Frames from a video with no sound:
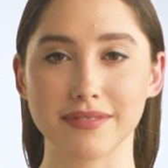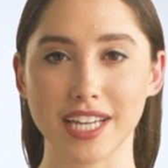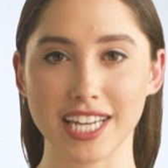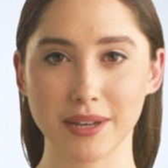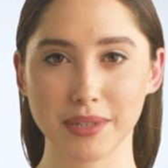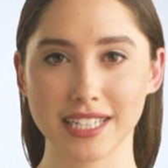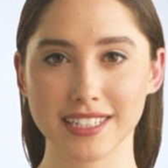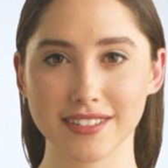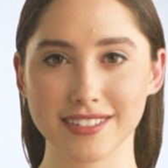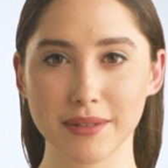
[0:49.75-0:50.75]
The
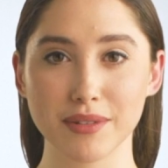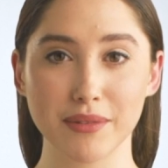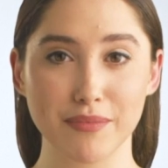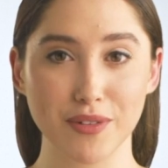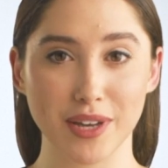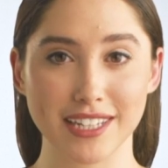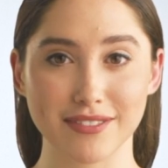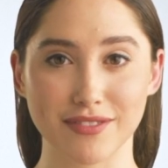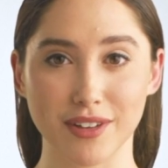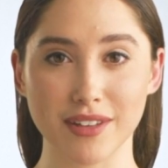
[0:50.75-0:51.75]
cumulative sum of employee
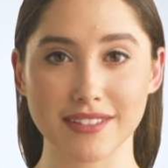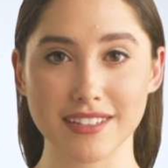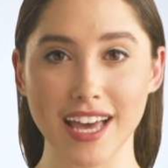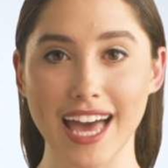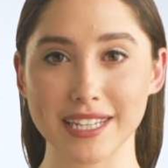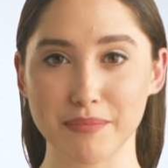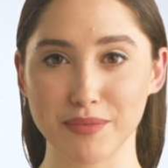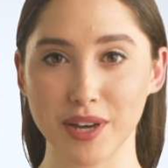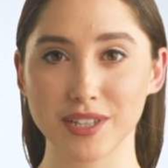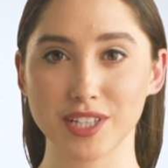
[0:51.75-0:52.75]
deferrals and
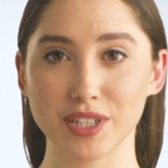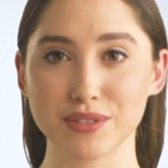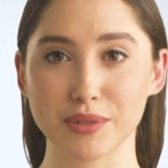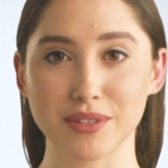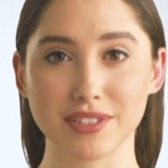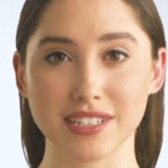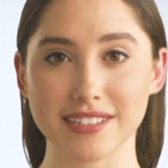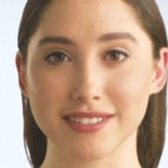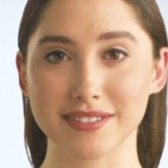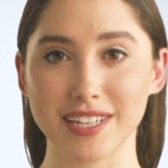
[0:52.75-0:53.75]
employer
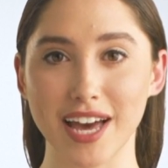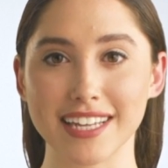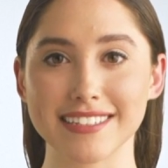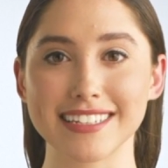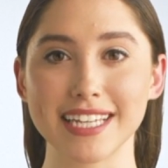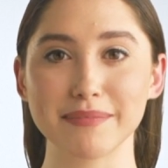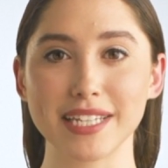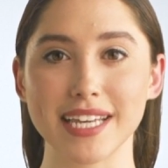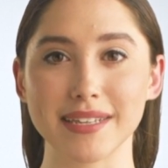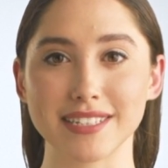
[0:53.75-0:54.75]
contributions cannot exceed the
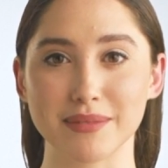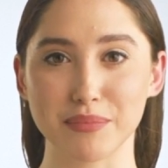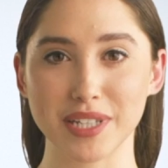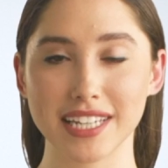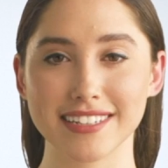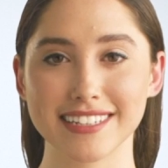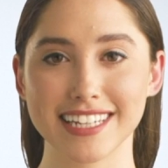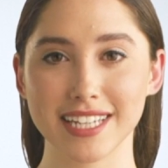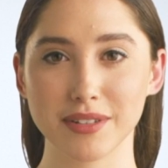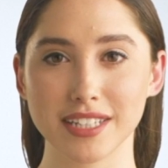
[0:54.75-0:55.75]
limits previously
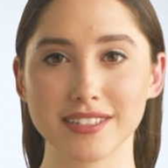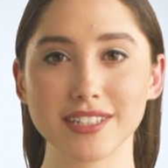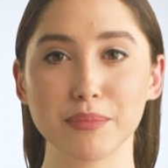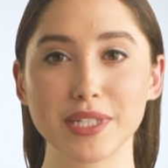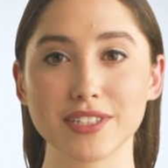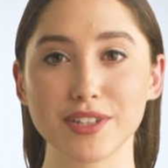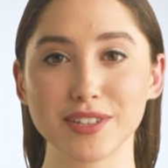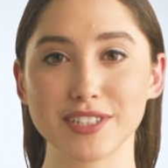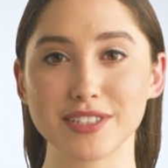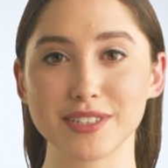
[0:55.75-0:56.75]
noted, so be sure
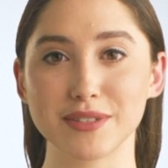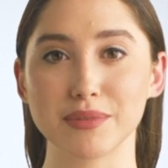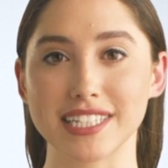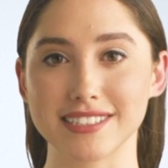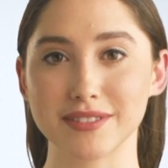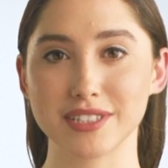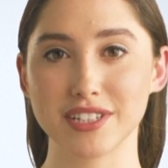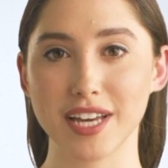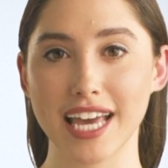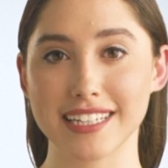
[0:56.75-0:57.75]
to do your
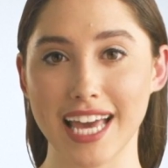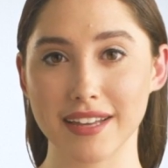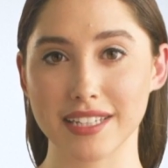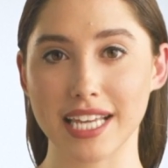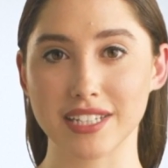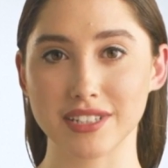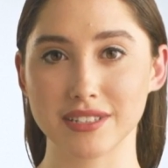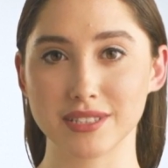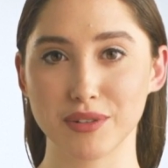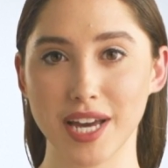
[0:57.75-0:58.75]
research and
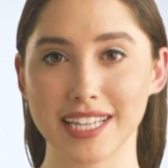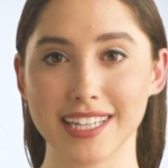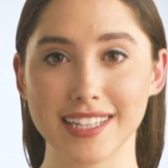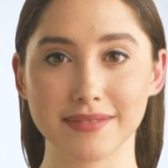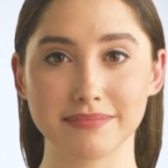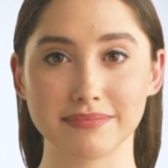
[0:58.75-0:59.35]
calculations correctly.